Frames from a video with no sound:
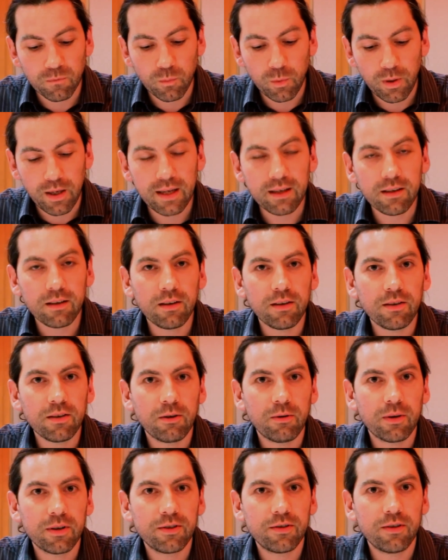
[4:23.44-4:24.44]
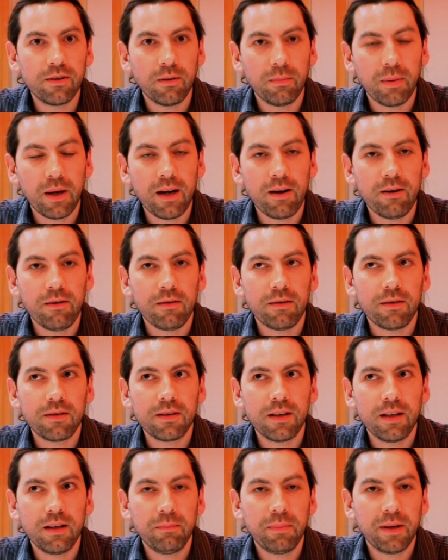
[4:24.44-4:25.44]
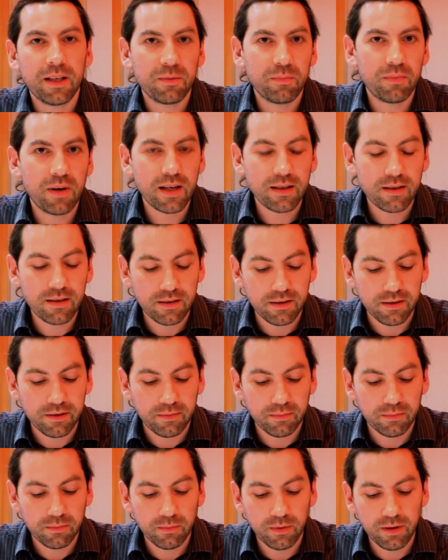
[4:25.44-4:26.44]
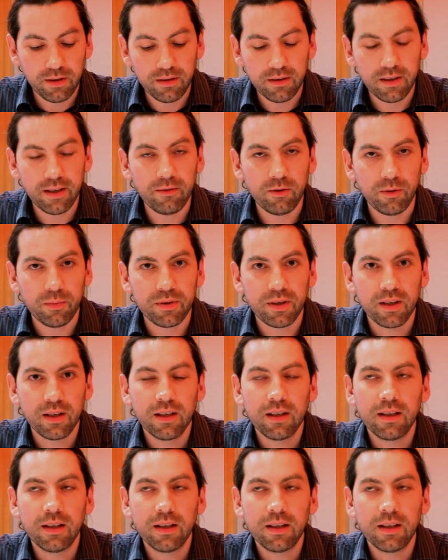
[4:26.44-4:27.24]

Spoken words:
We had another question about best practices within DevOps.